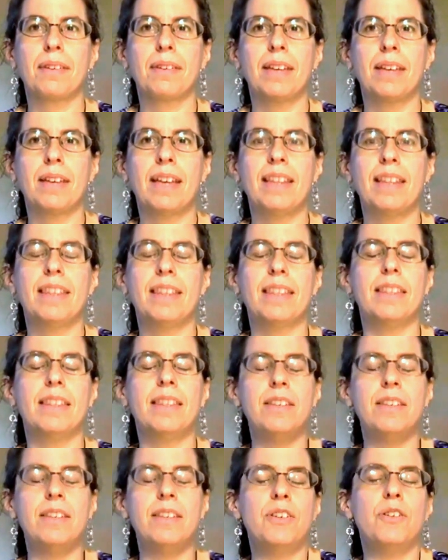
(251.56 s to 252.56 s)

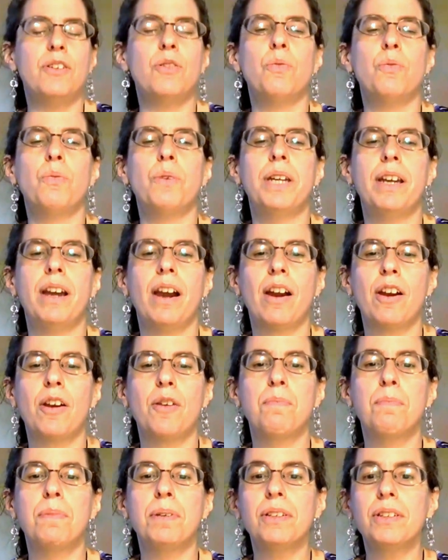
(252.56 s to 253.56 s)
we are
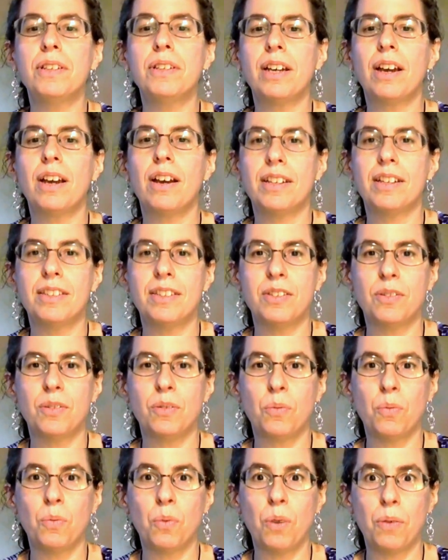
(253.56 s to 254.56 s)
building on
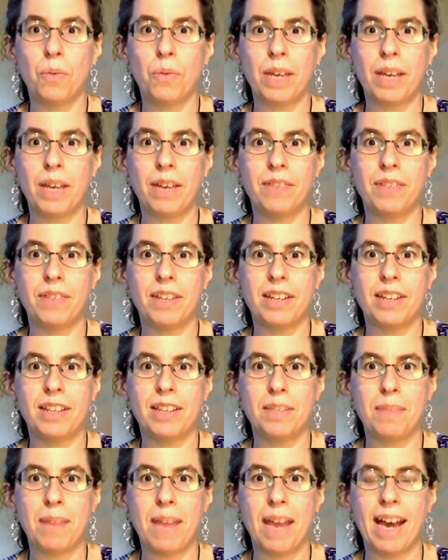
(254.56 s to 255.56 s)
what we have done in
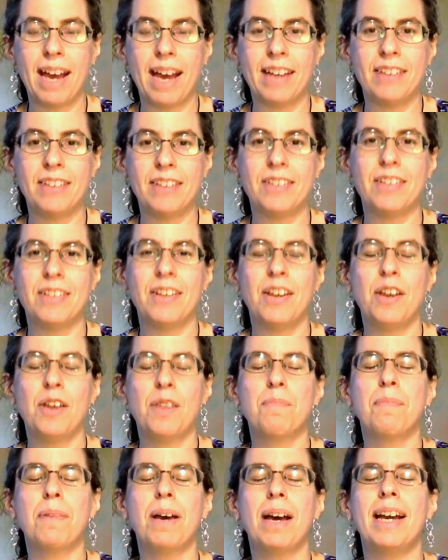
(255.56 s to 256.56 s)
the past
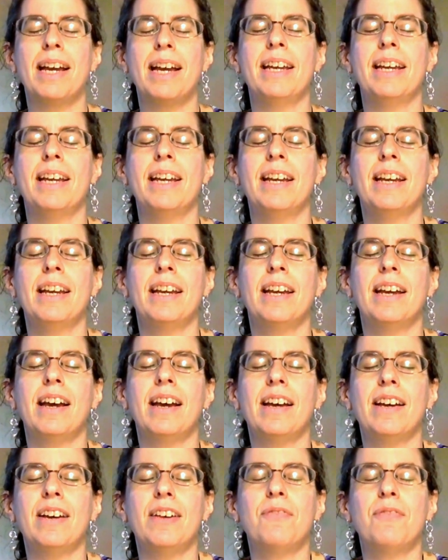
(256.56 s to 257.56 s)
by
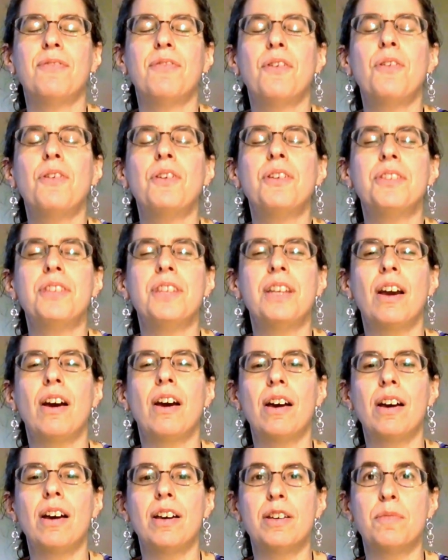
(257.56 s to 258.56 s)
focusing
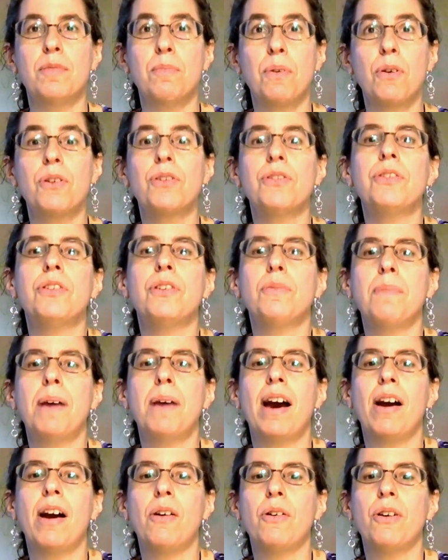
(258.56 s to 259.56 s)
on personal
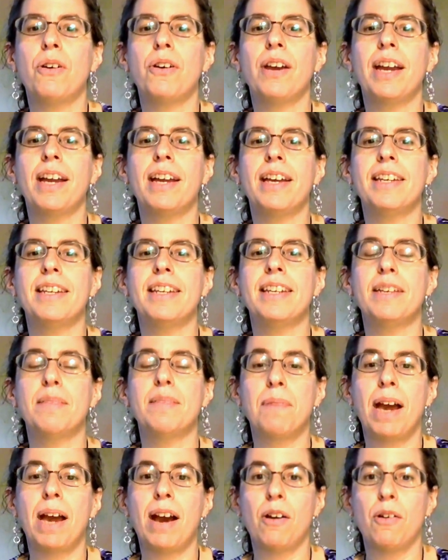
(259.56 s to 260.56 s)
power and
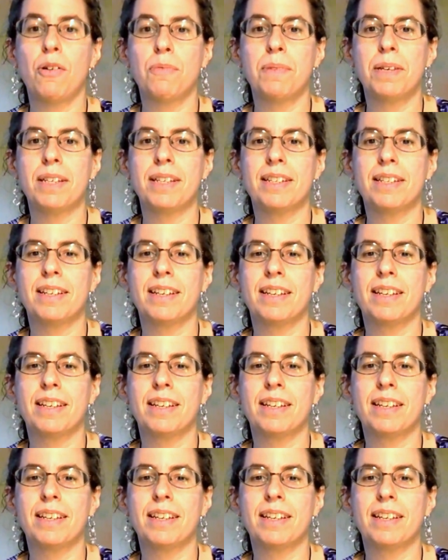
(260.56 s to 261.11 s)
empowerment.